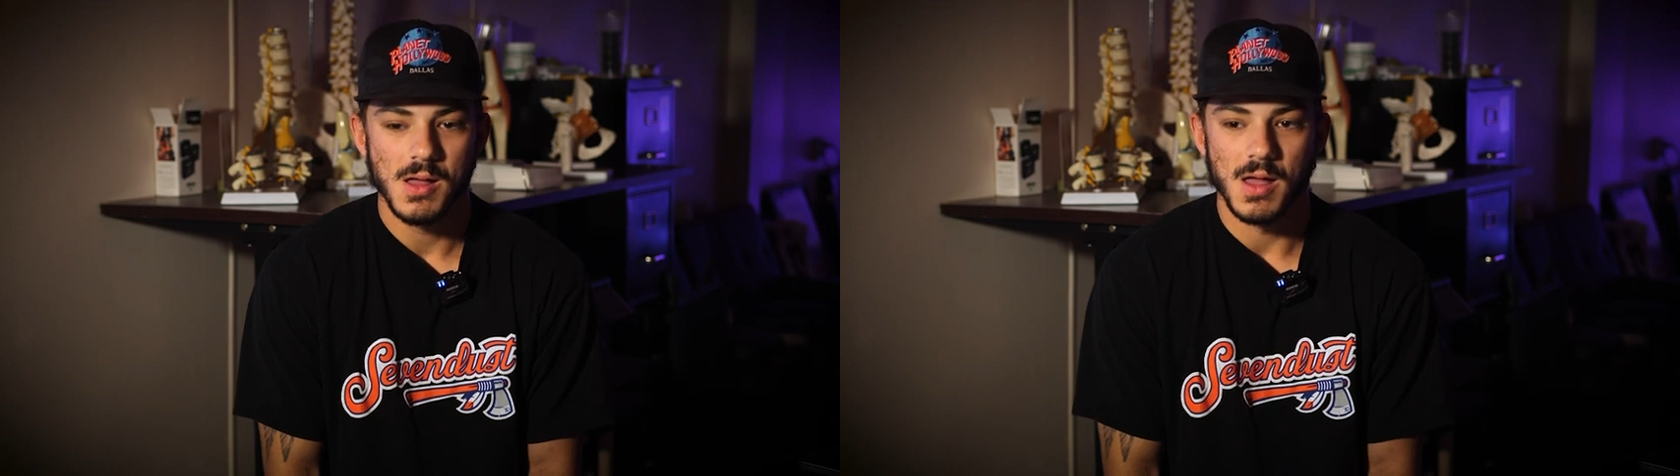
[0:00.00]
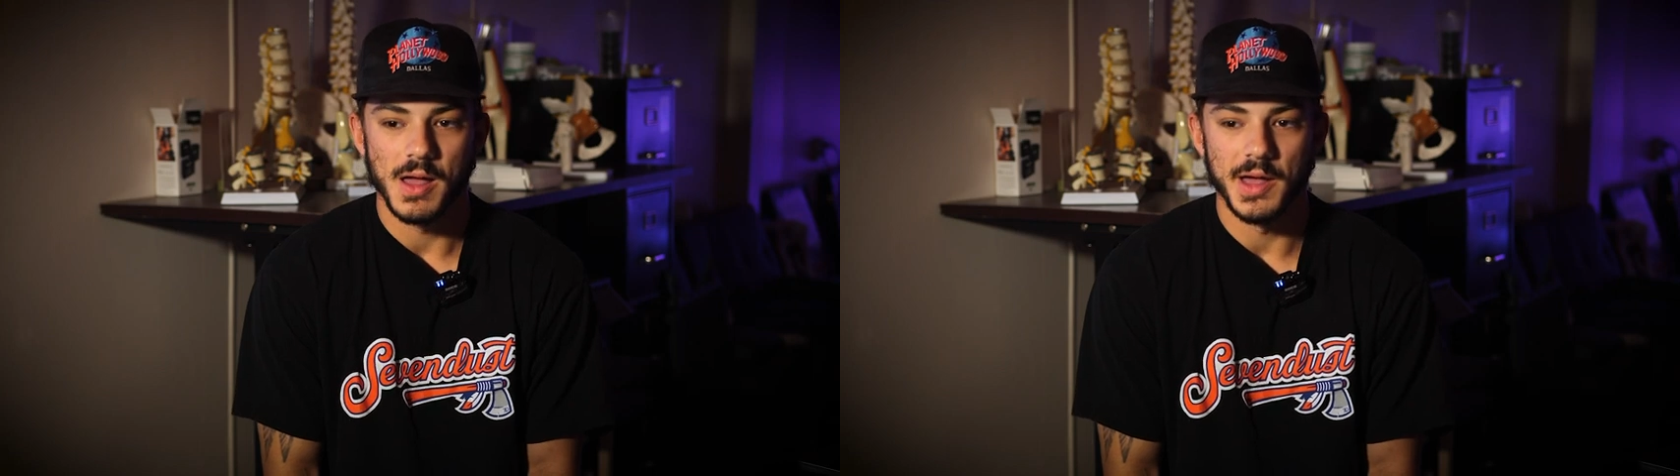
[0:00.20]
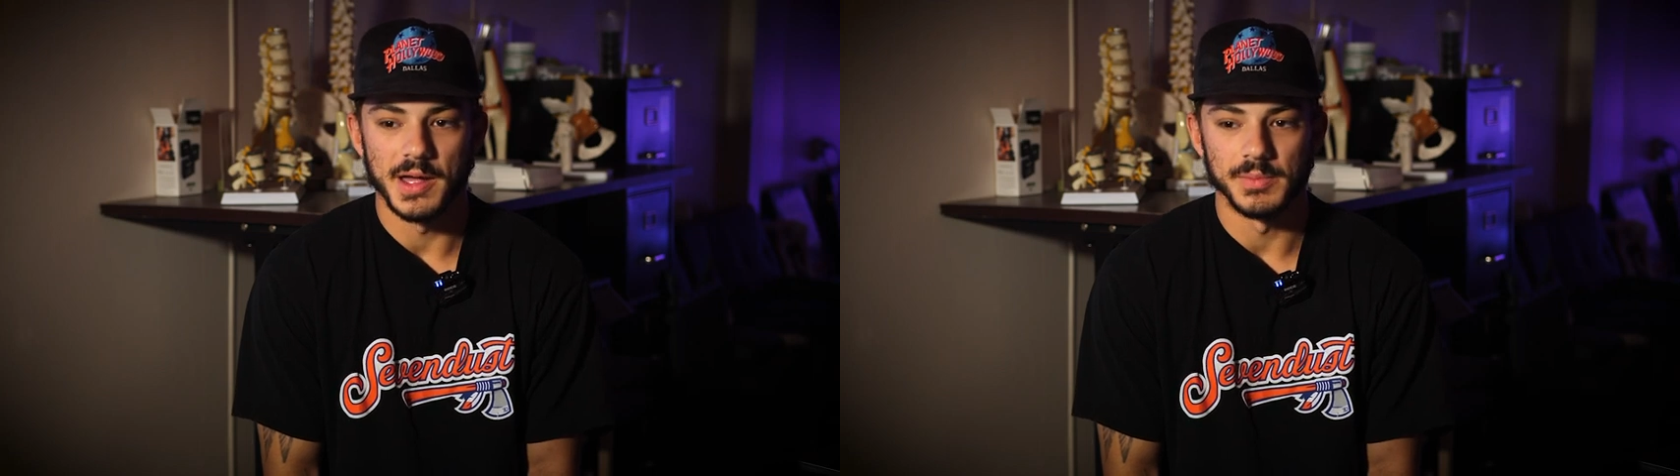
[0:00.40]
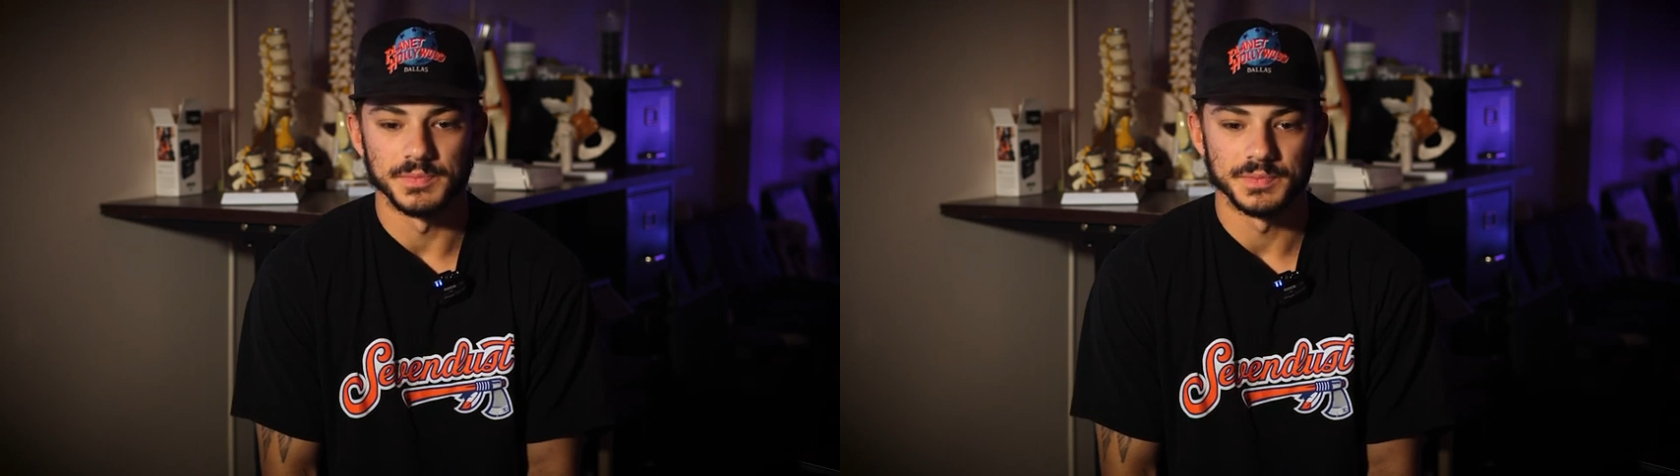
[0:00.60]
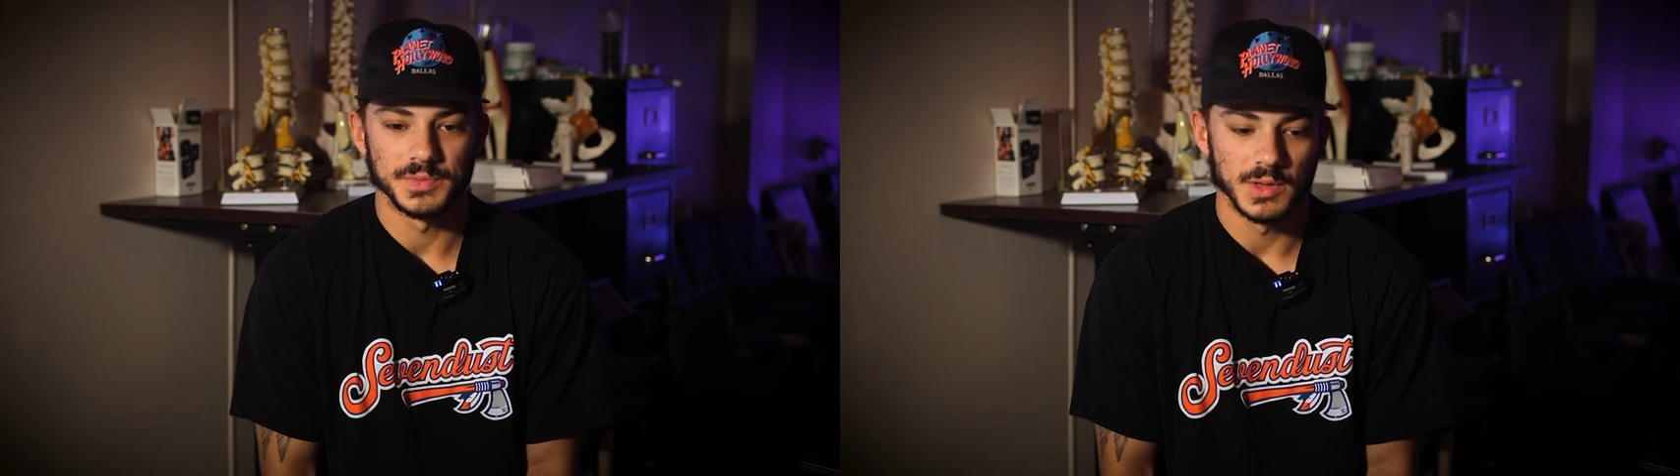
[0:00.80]

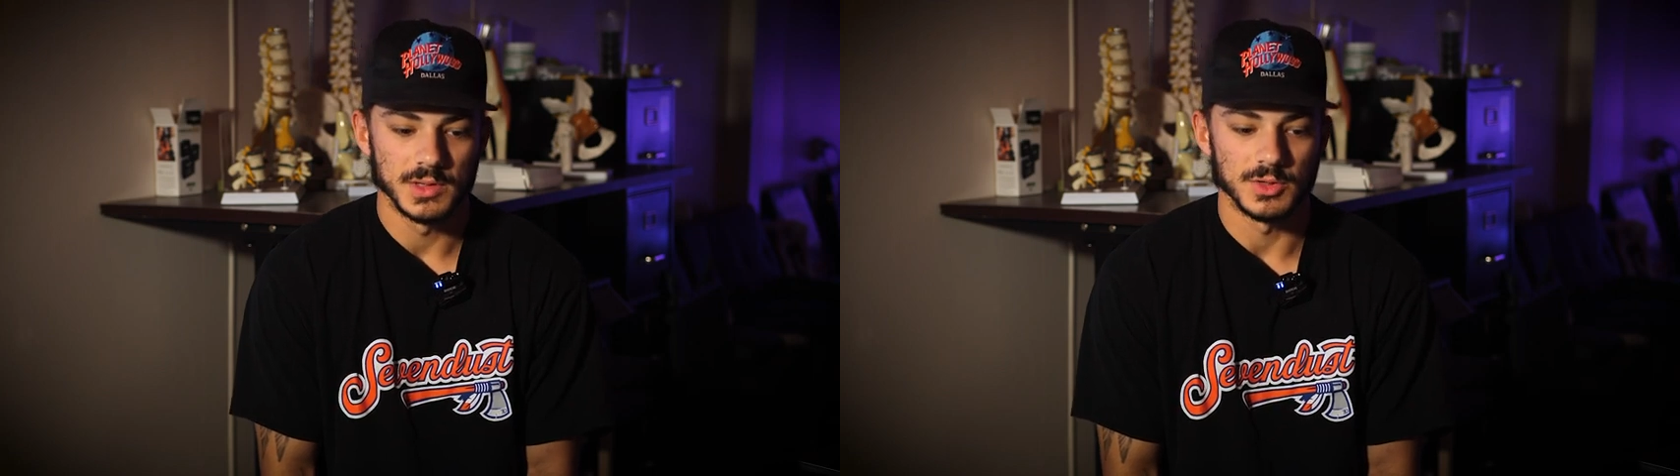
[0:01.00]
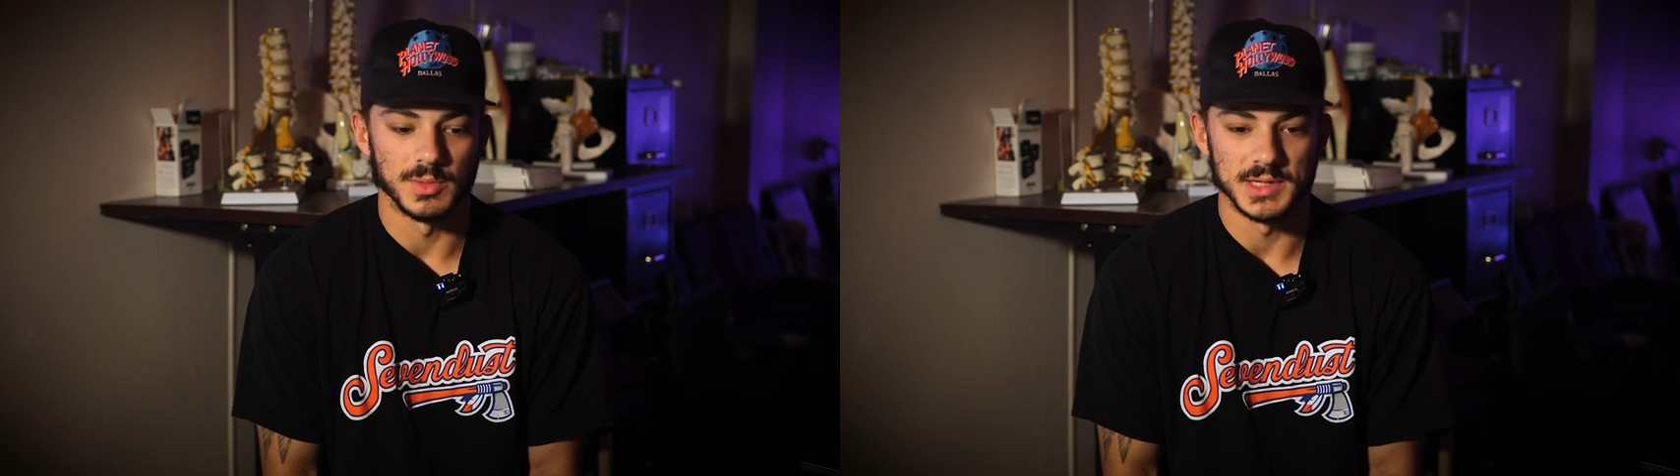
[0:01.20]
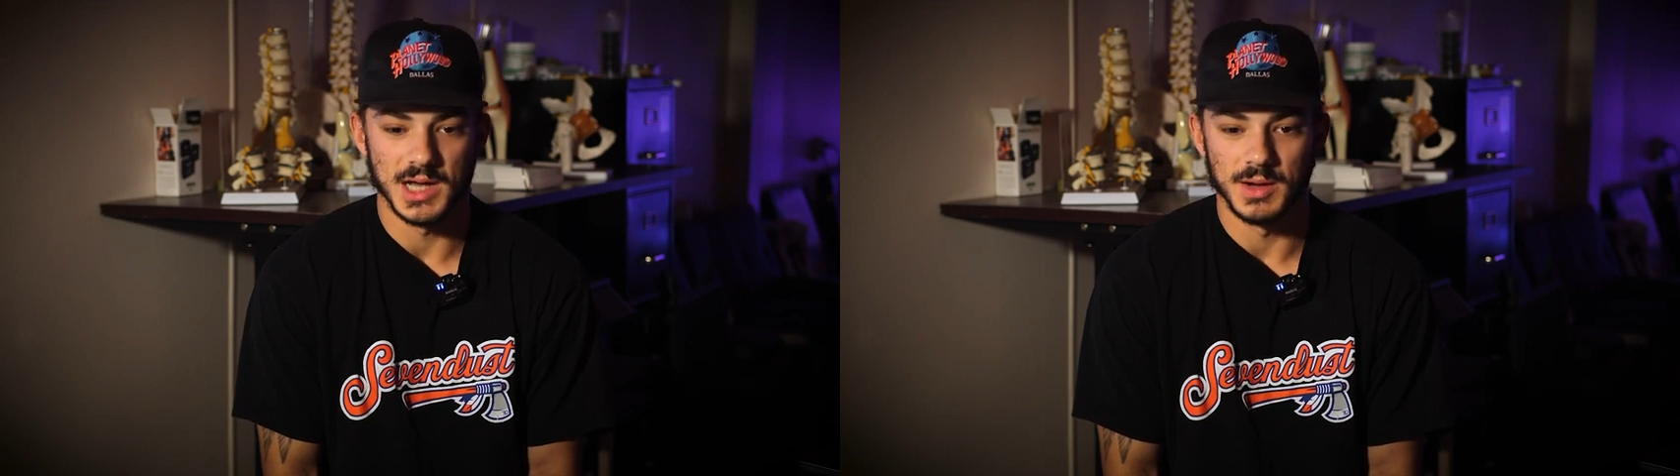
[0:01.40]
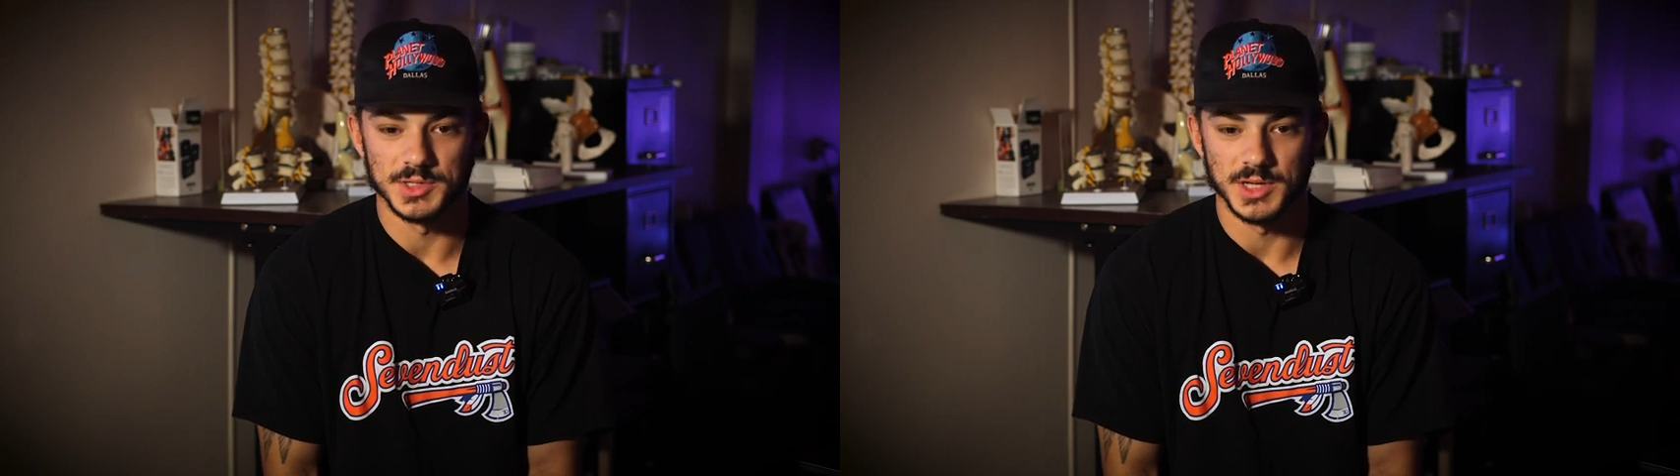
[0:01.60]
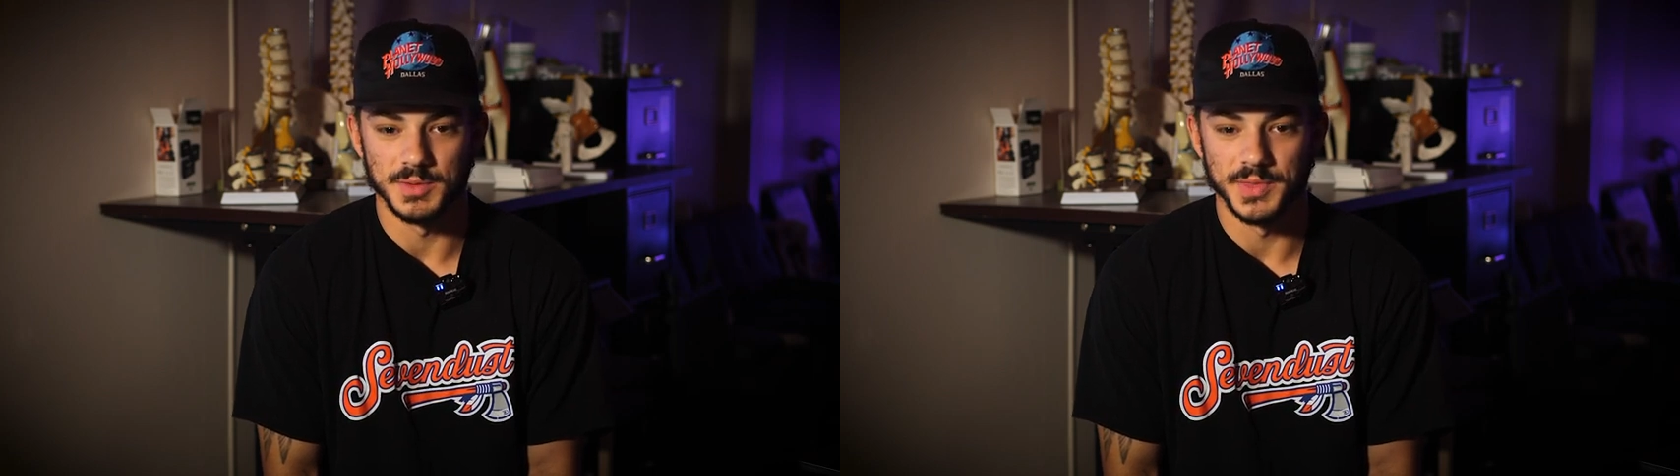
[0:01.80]
And so when my time
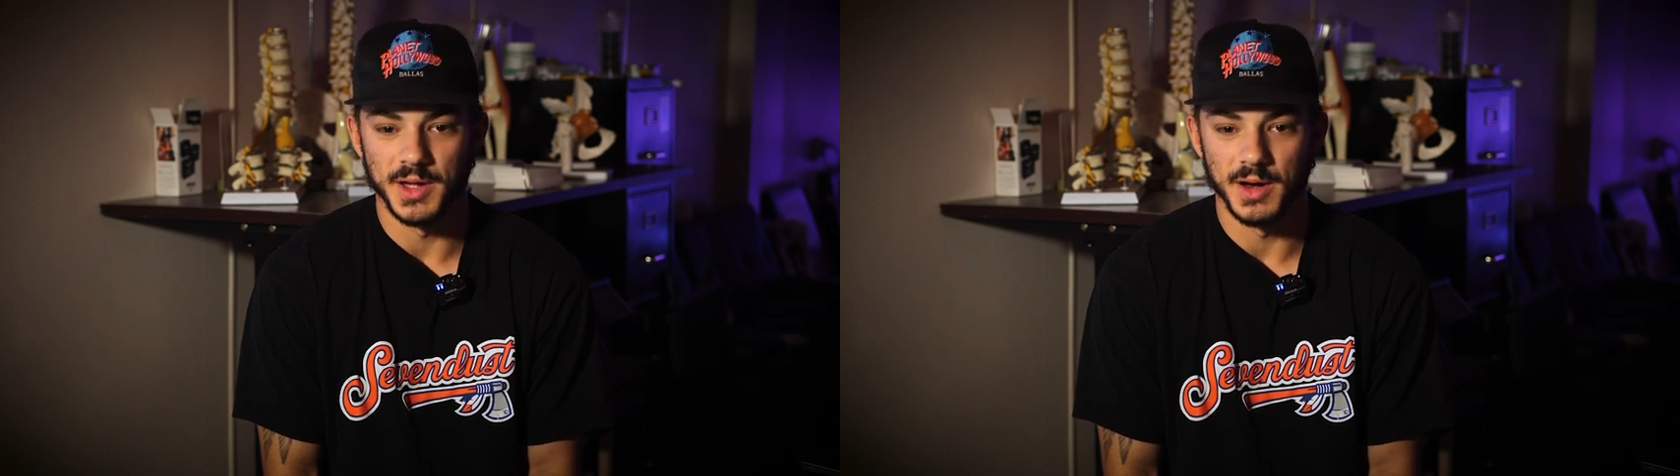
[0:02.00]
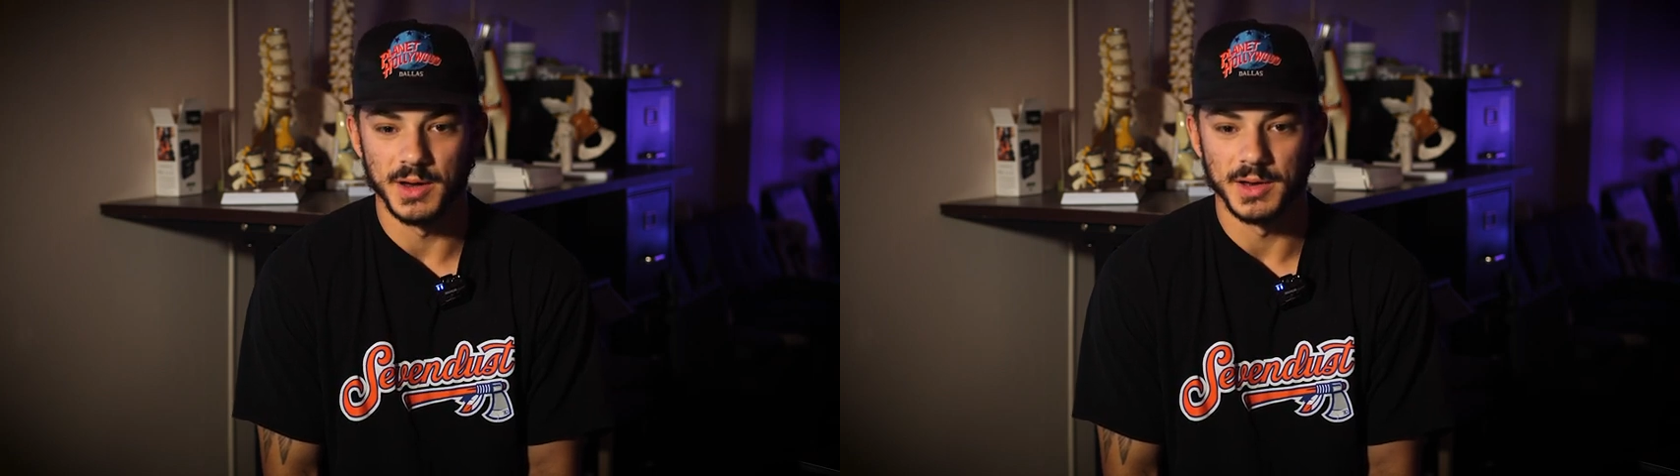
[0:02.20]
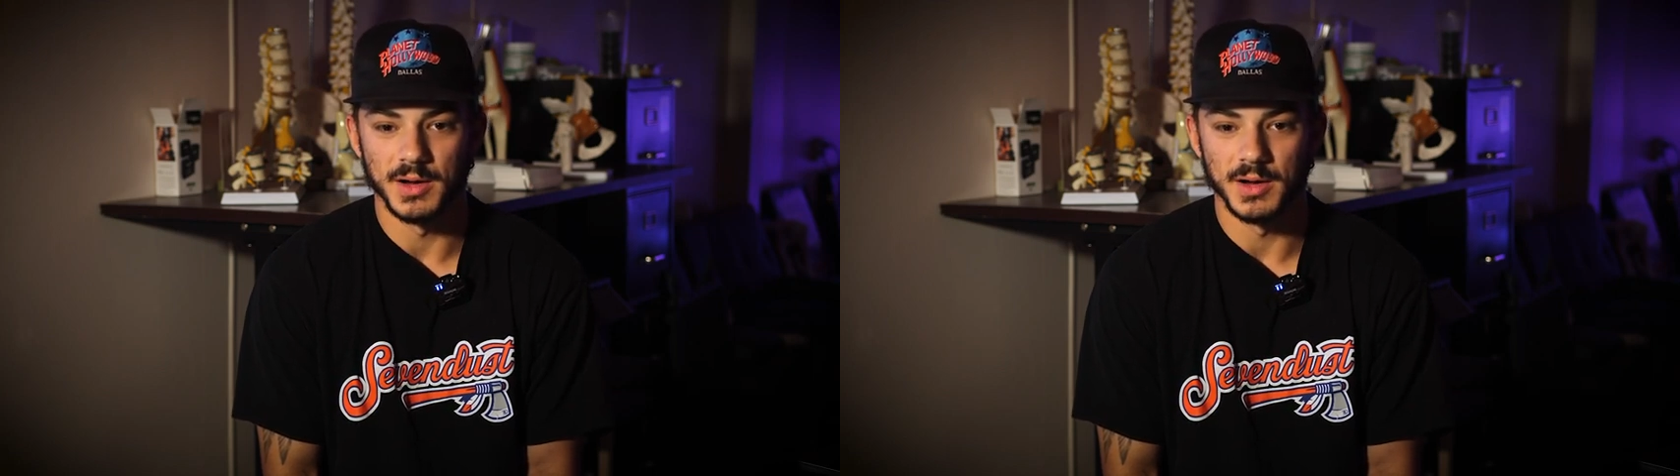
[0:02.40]
was up there,